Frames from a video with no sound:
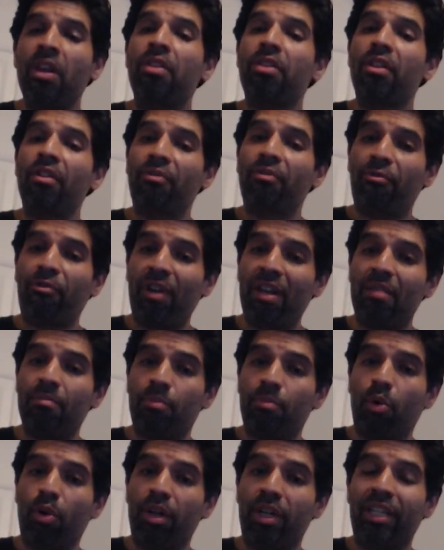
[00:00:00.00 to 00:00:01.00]
the
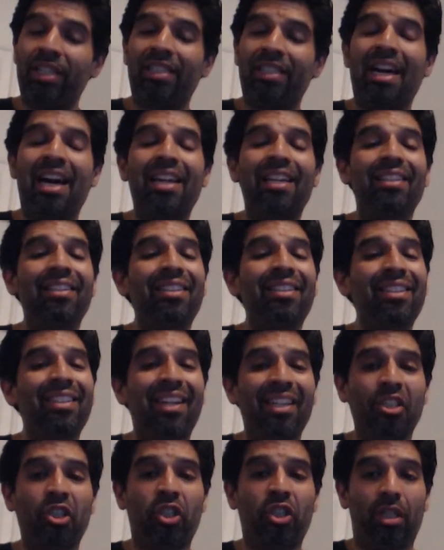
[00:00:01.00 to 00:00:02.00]
fretboard. It's got to
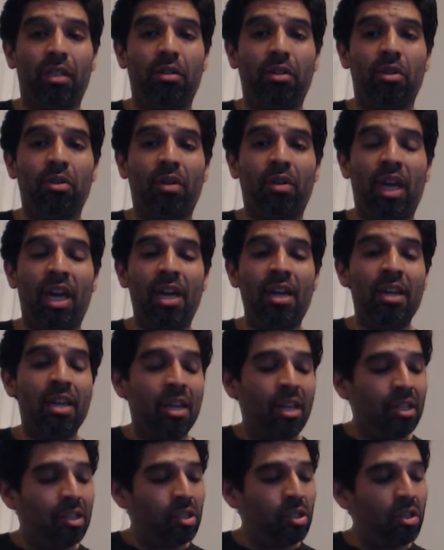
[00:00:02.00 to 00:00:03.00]
touch it, okay?
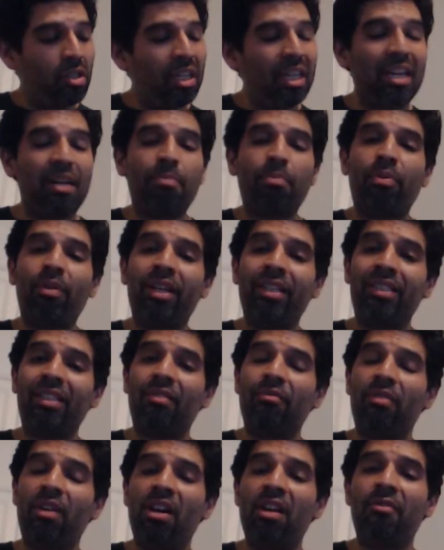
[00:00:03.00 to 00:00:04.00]
So you got to press
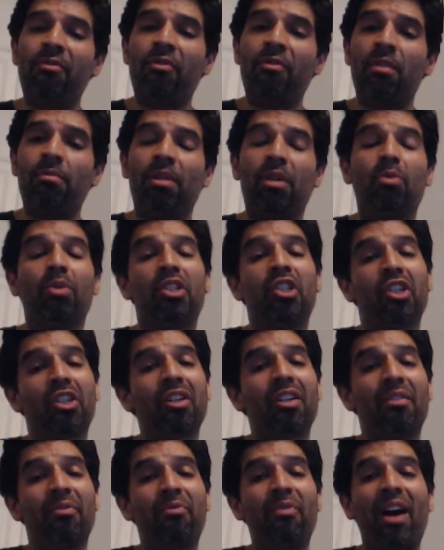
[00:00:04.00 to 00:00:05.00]
it very firmly. What you're
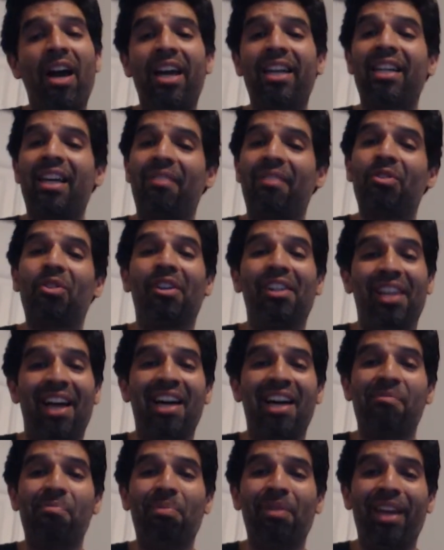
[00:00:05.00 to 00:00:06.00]
going to find after a
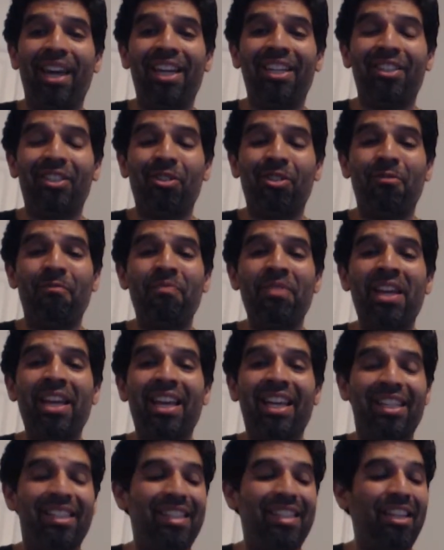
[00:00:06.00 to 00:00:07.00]
lot of playing too
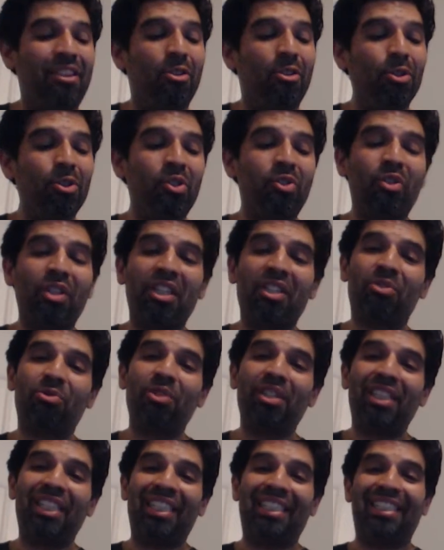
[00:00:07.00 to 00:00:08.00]
is that those strings
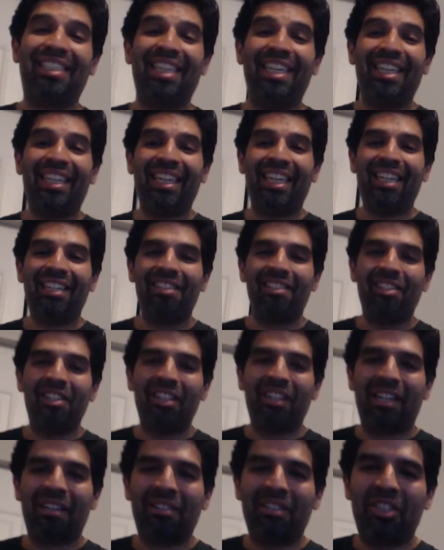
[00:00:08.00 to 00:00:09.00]
really dig in.
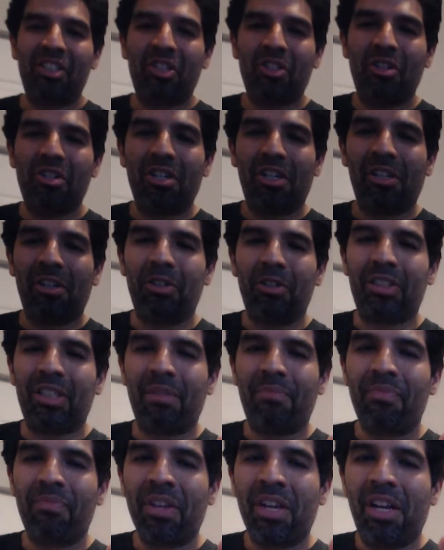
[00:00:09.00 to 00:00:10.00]
Look, I'm going to show you a
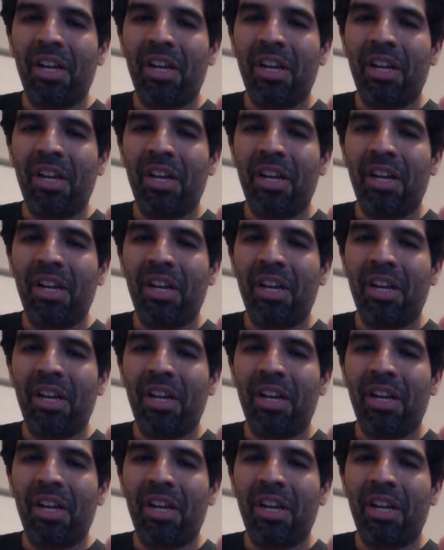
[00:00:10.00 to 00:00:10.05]
close-up.